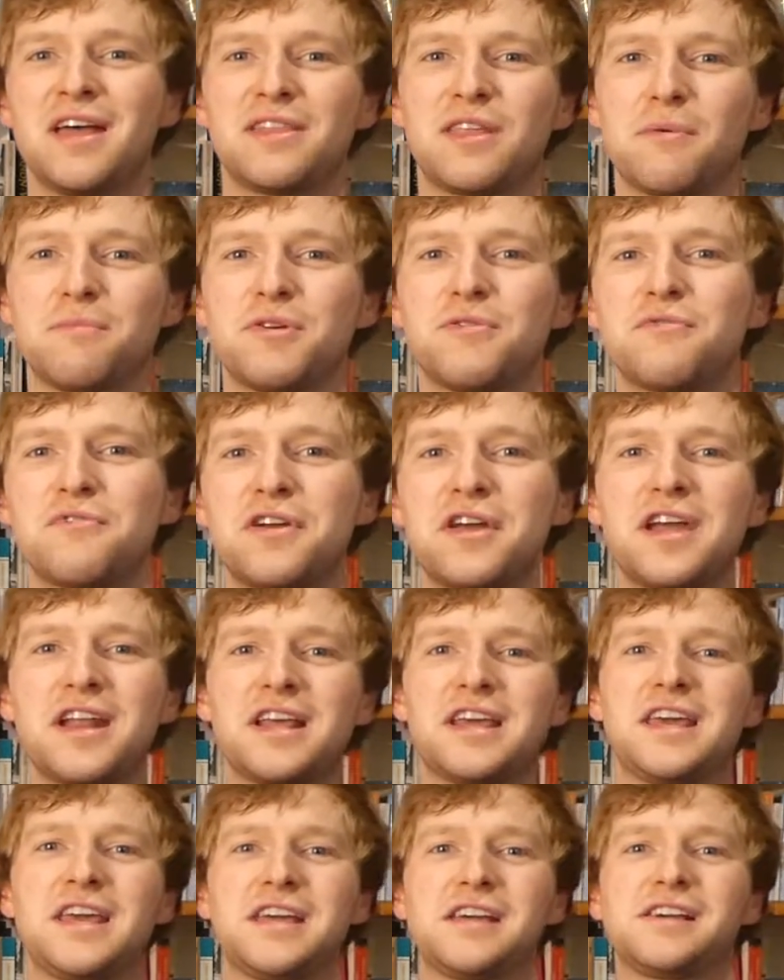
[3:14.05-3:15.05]
They'll be
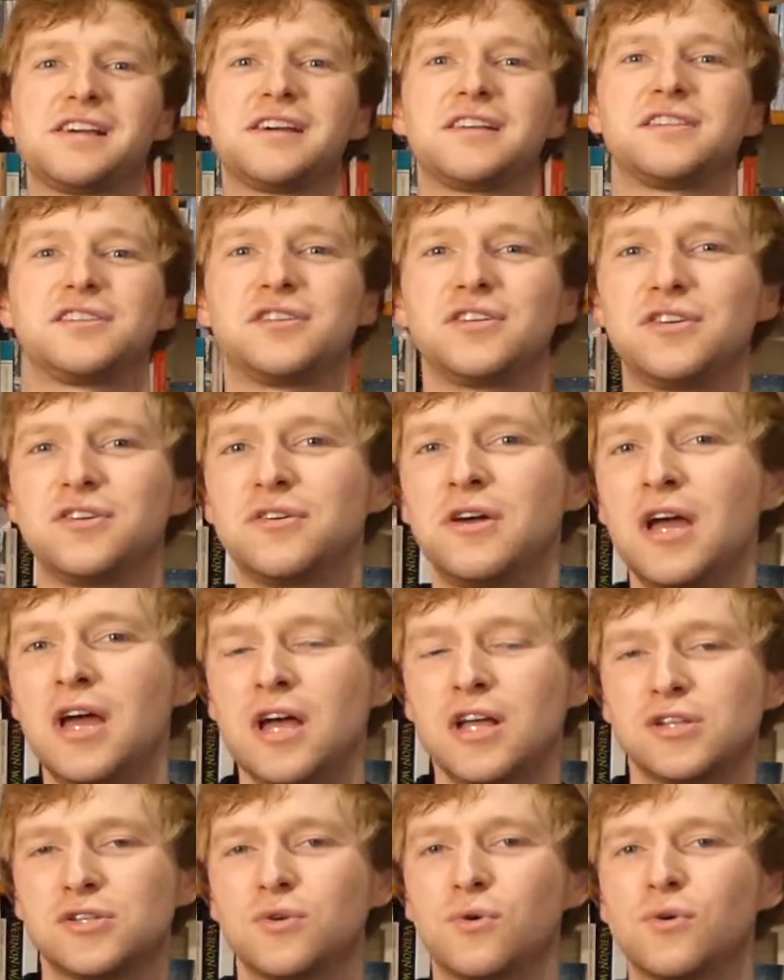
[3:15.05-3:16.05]
really eager to
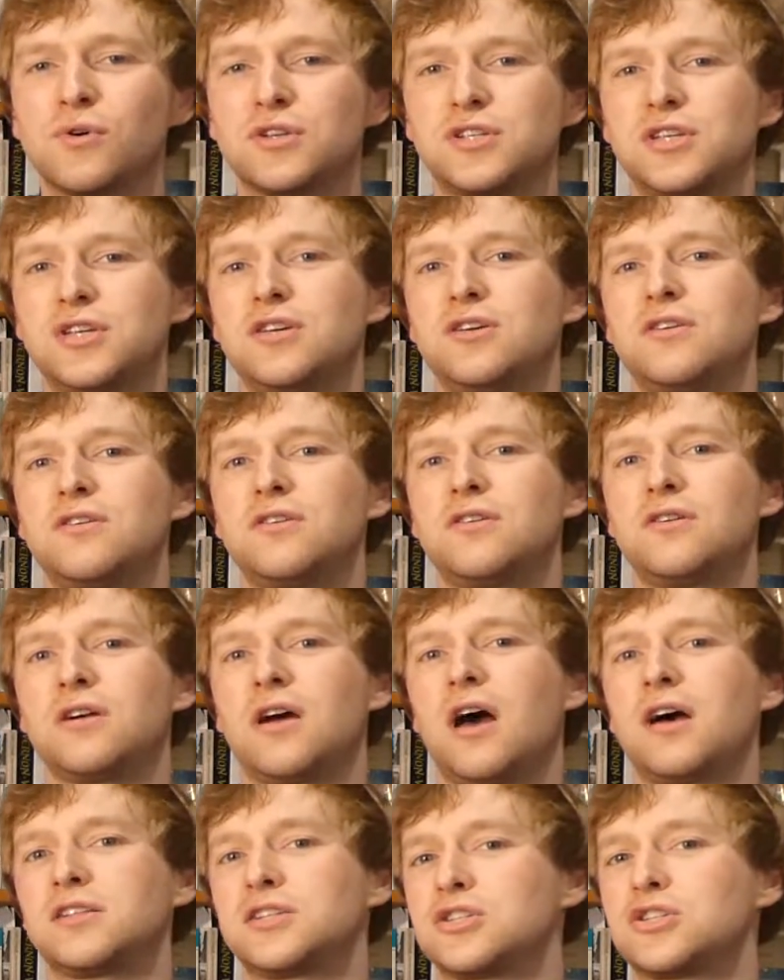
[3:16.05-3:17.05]
talk to you,
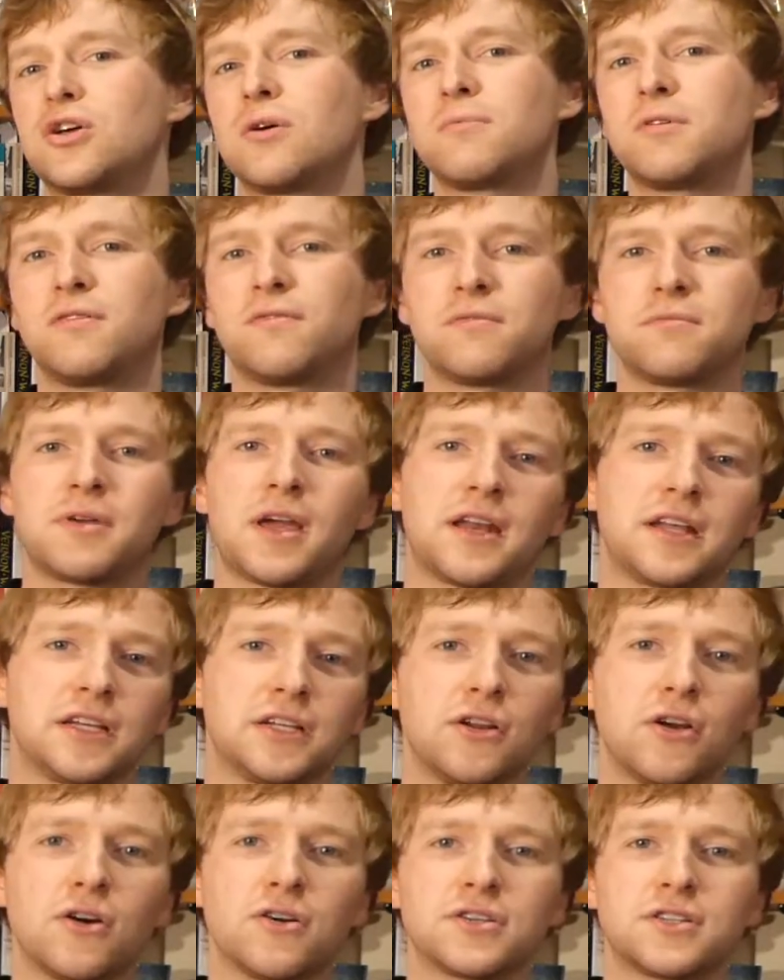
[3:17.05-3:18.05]
to stop you from getting
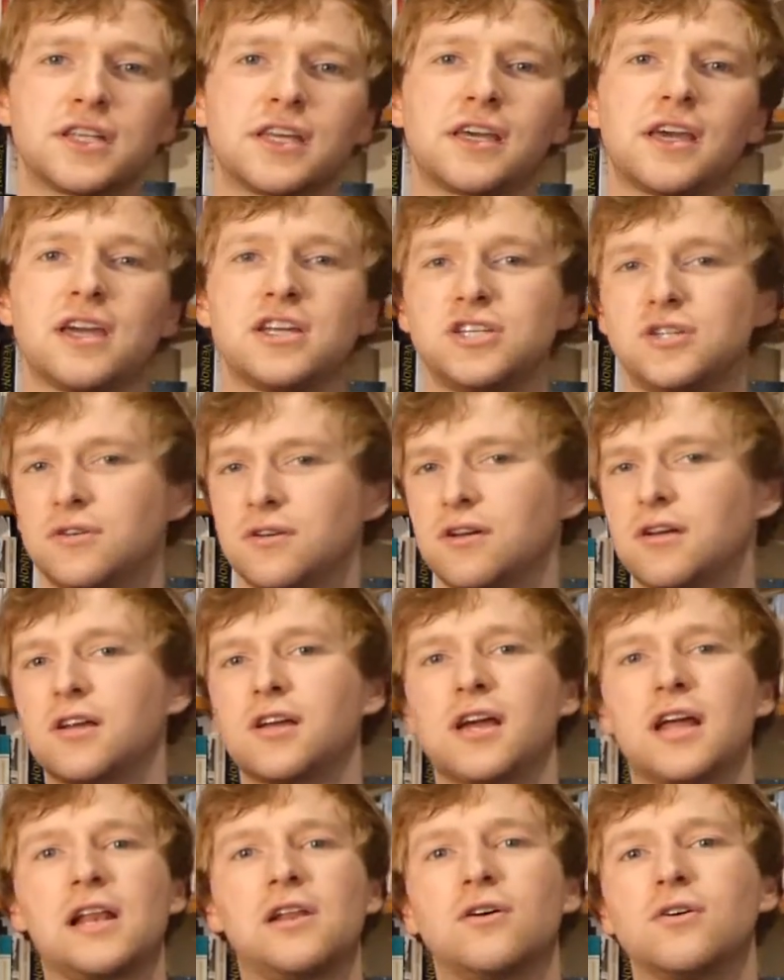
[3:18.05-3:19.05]
lost in case you were going
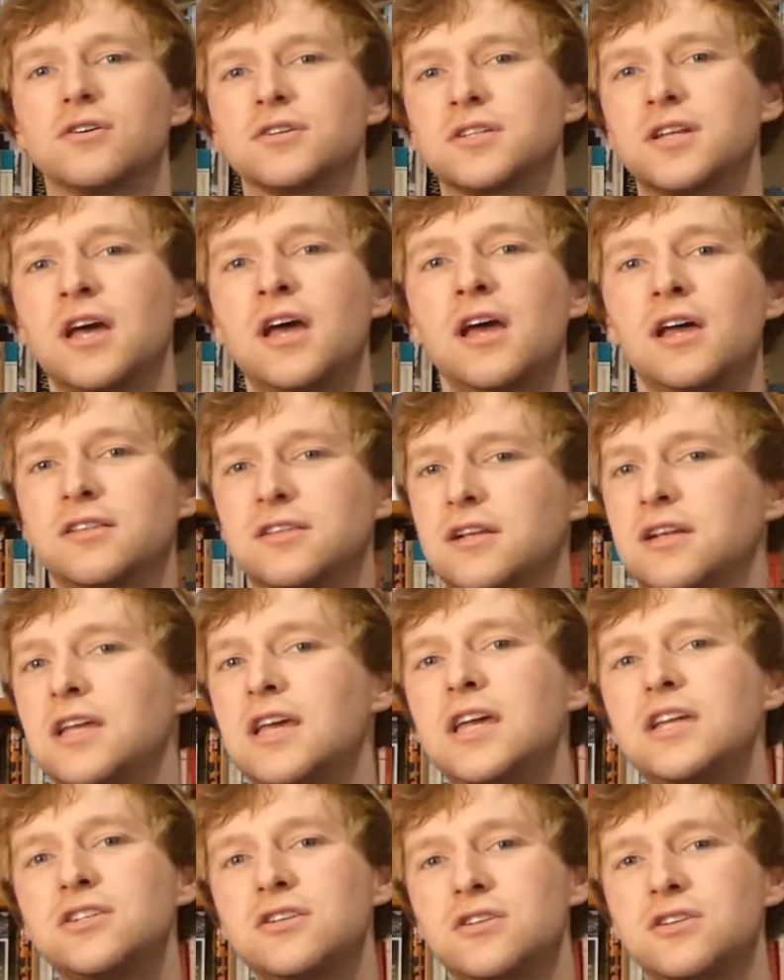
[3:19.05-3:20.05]
to get lost, to
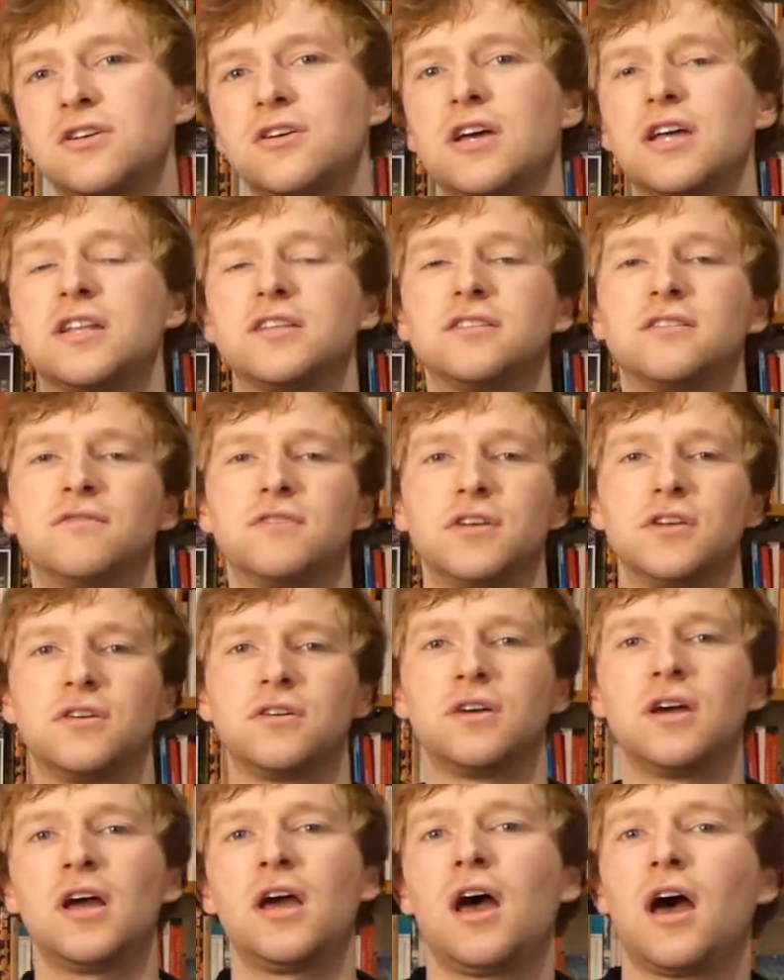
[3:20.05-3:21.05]
lead you to your
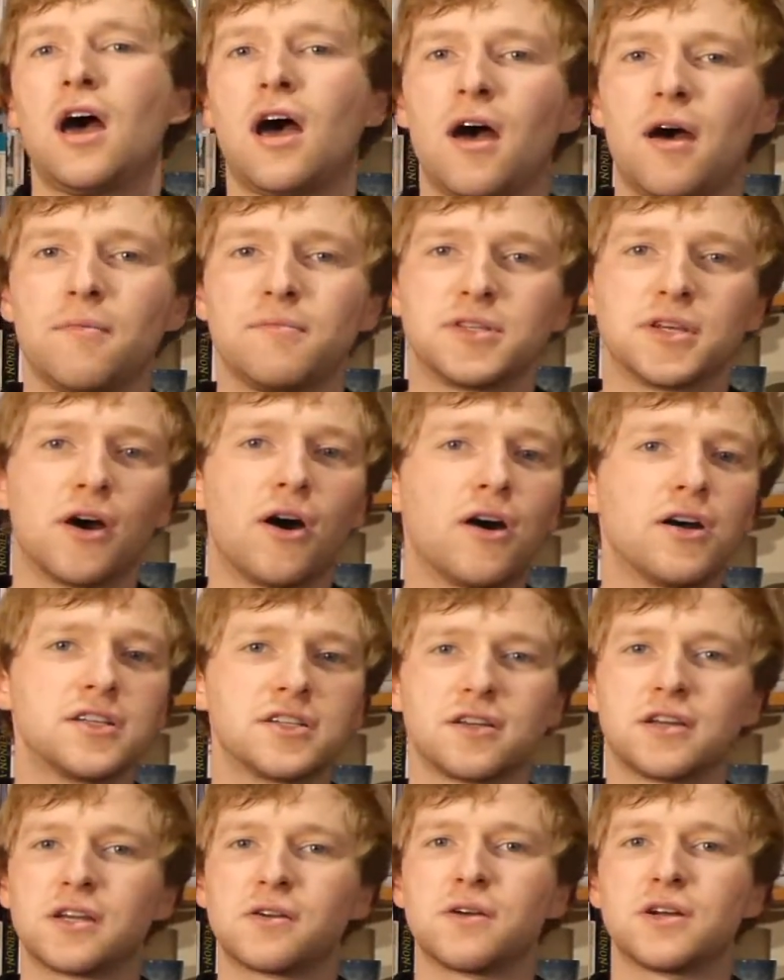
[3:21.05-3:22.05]
interview, to
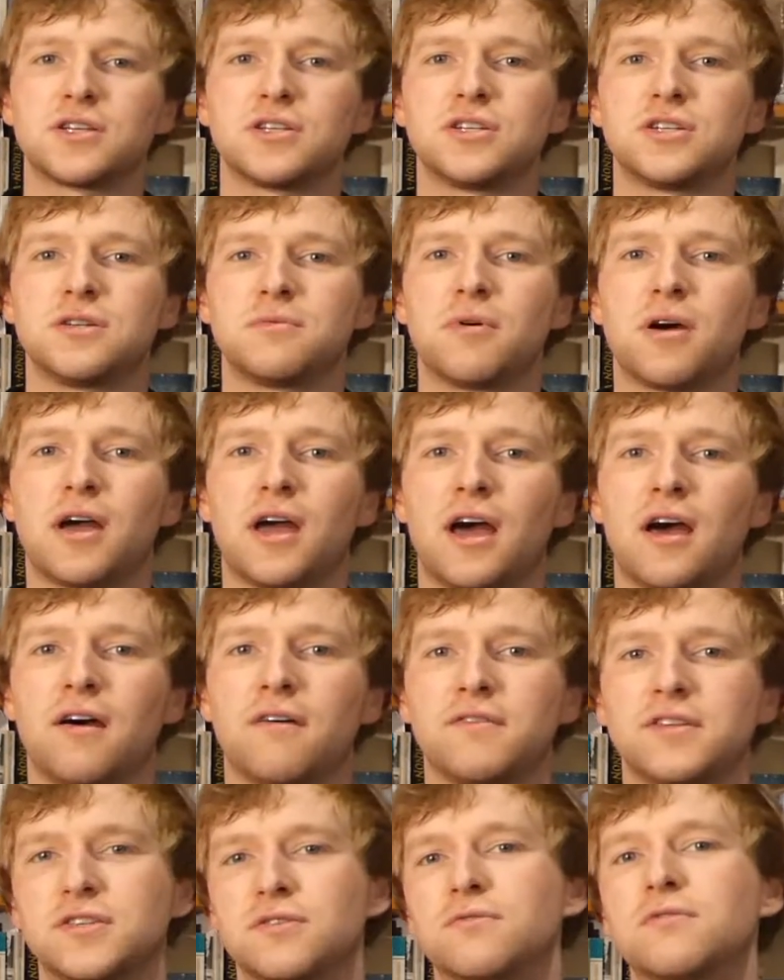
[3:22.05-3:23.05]
answer any questions you might
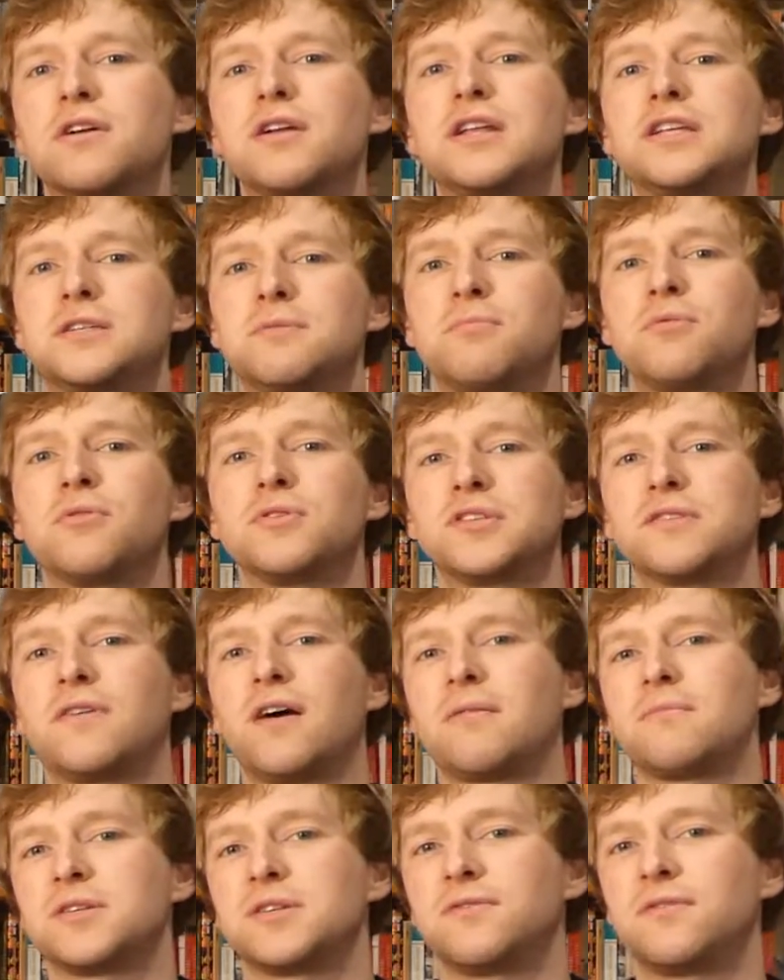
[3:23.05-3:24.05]
have. It's a really supportive
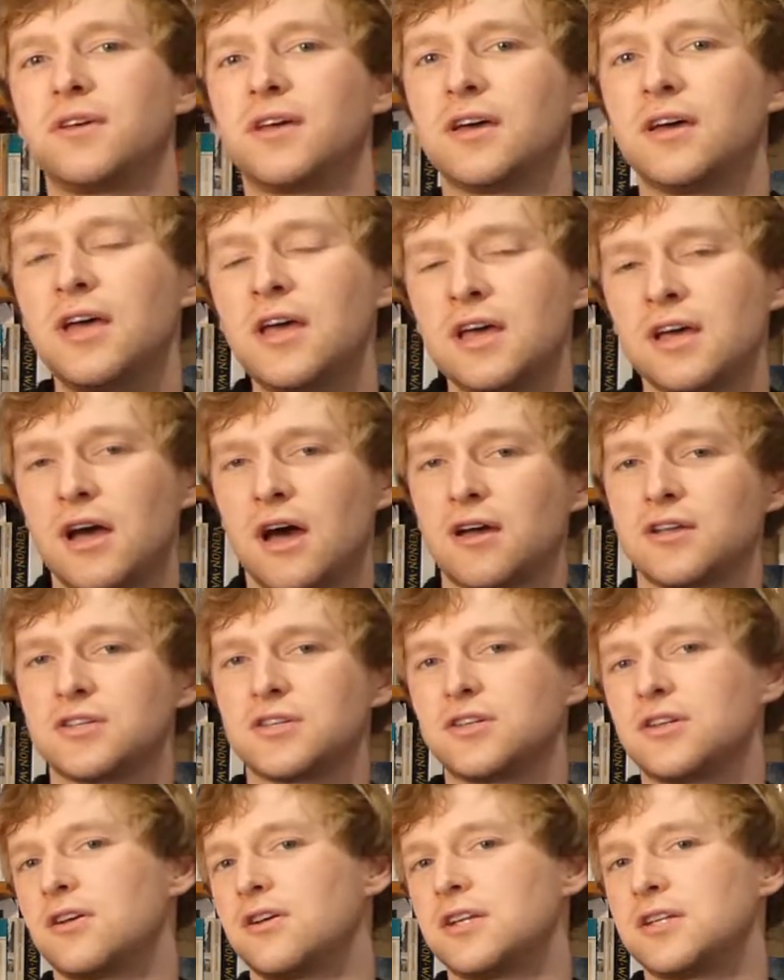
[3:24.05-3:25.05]
atmosphere,
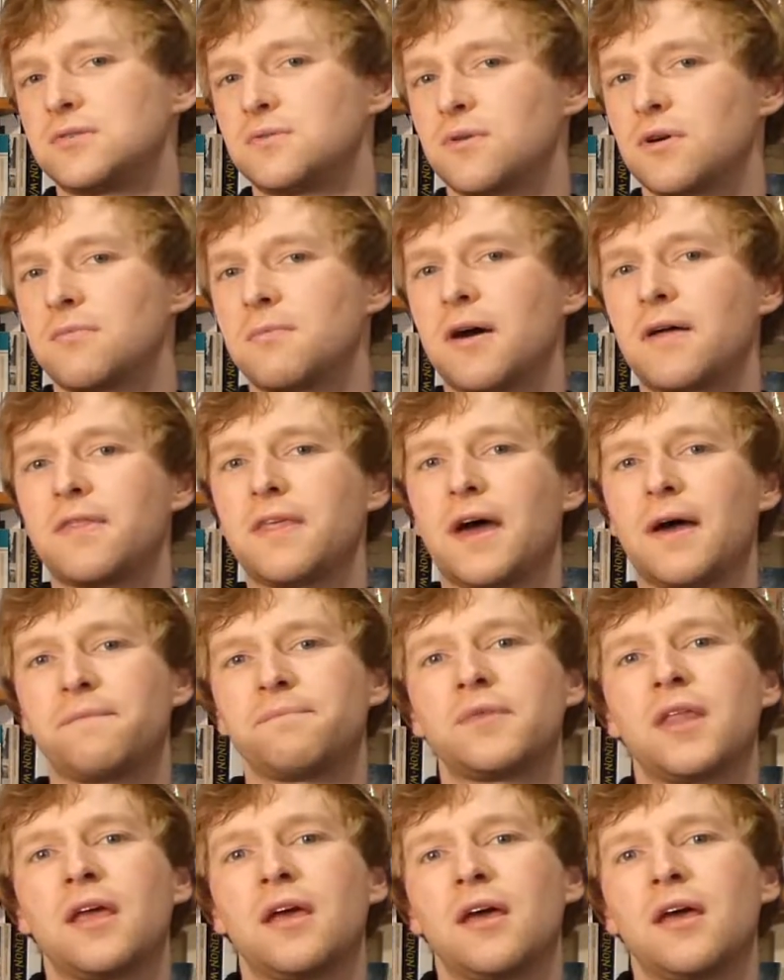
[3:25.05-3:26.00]
so you don't need to worry about that.